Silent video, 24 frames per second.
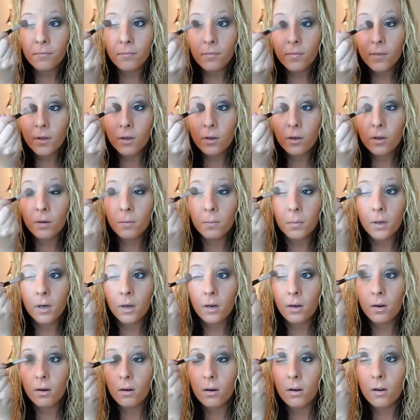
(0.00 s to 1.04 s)
And you're going to put it
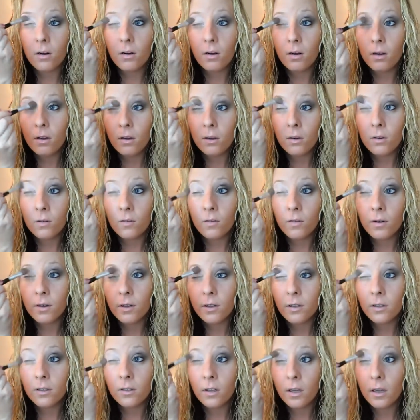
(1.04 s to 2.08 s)
all over
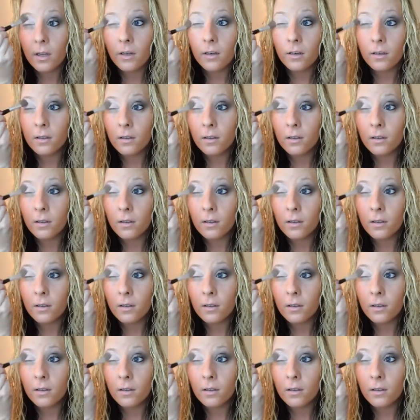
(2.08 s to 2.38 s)
your lid.